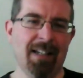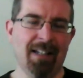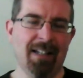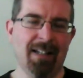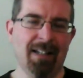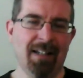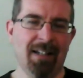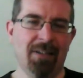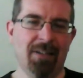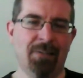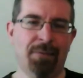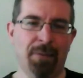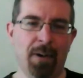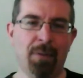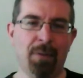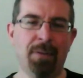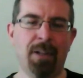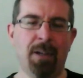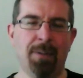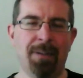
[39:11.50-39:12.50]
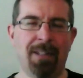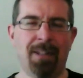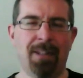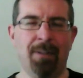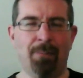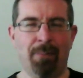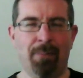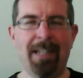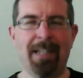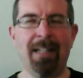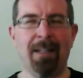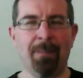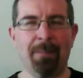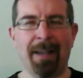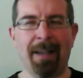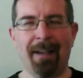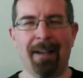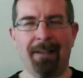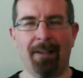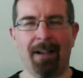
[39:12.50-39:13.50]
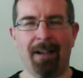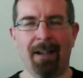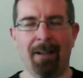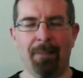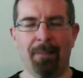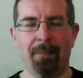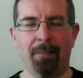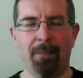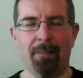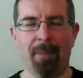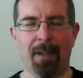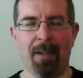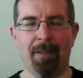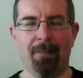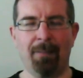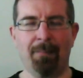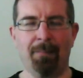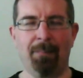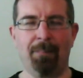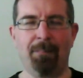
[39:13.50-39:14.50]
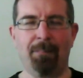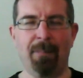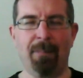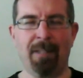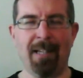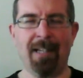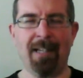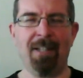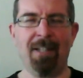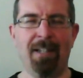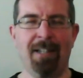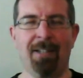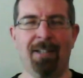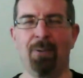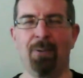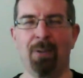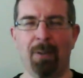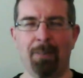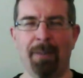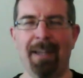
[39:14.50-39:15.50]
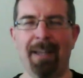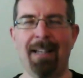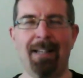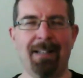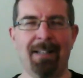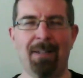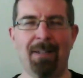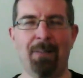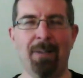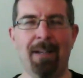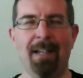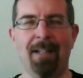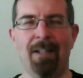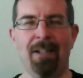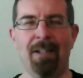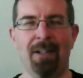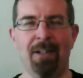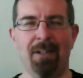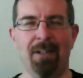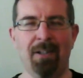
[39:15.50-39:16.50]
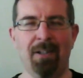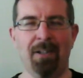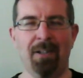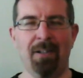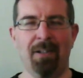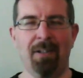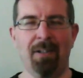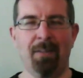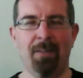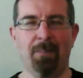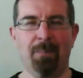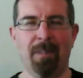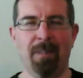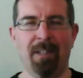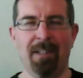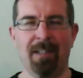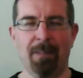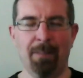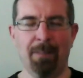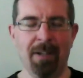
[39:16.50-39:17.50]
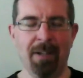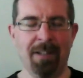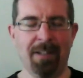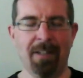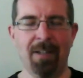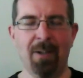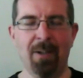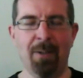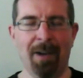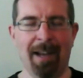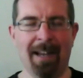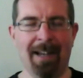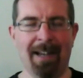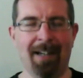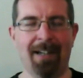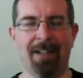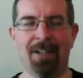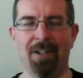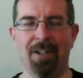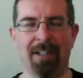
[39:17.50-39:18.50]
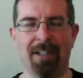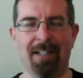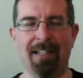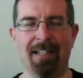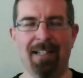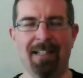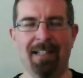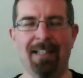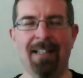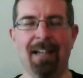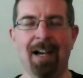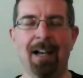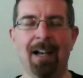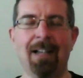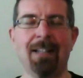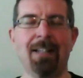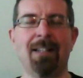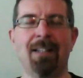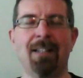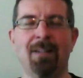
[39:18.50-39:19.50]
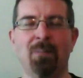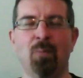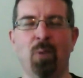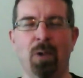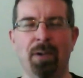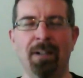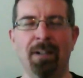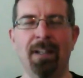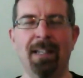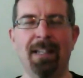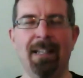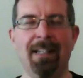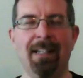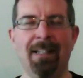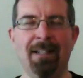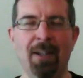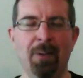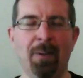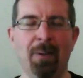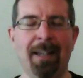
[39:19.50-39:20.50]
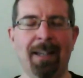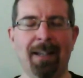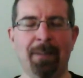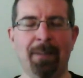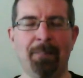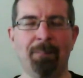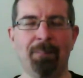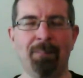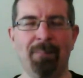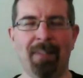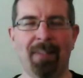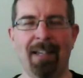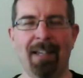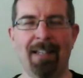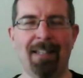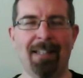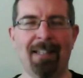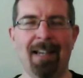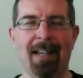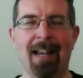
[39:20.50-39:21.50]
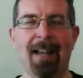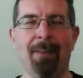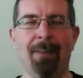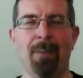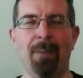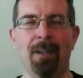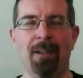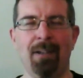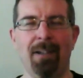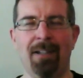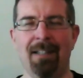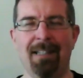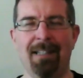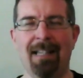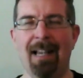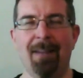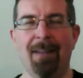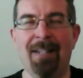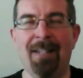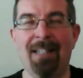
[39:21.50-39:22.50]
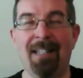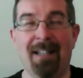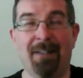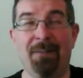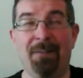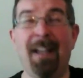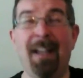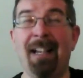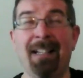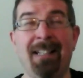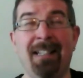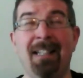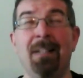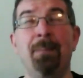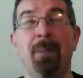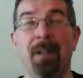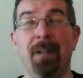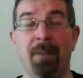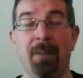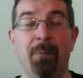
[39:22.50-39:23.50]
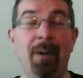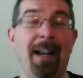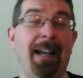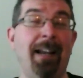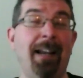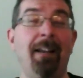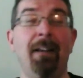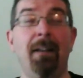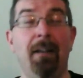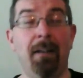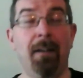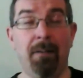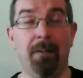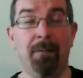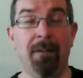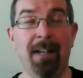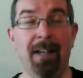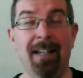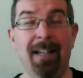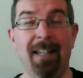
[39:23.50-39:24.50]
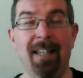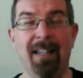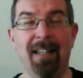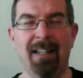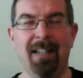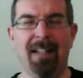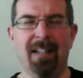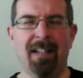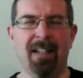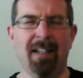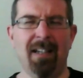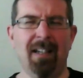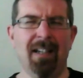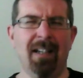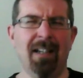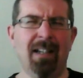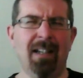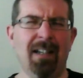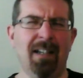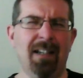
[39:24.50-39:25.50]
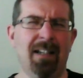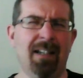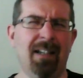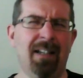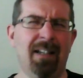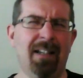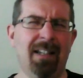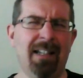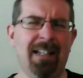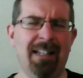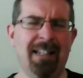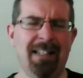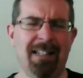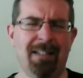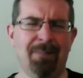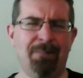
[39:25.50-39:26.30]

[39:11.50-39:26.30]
Frodo is the ring bearer, but potentially it's all a bait and switch, because the person who actually does what needs doing is Sam. And Sam isn't affected by the ring, really. And he's